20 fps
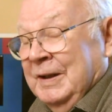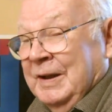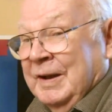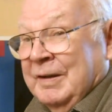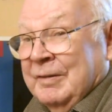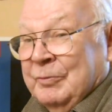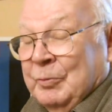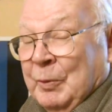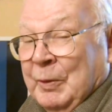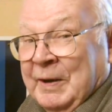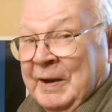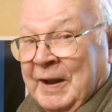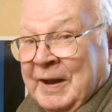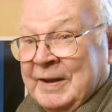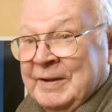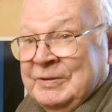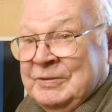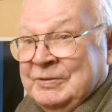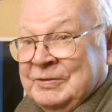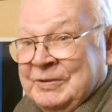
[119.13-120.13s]
of what
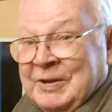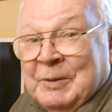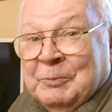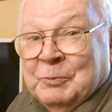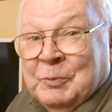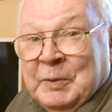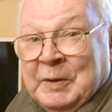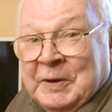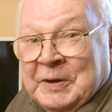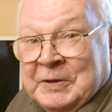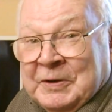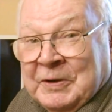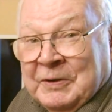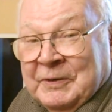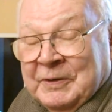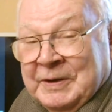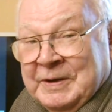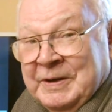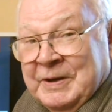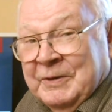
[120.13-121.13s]
I said would
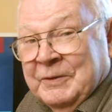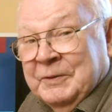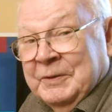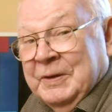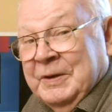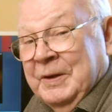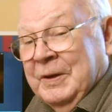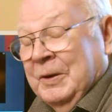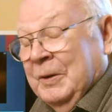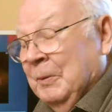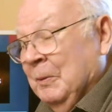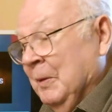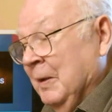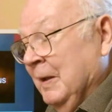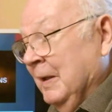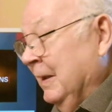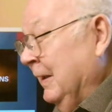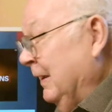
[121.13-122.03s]
occur a year ago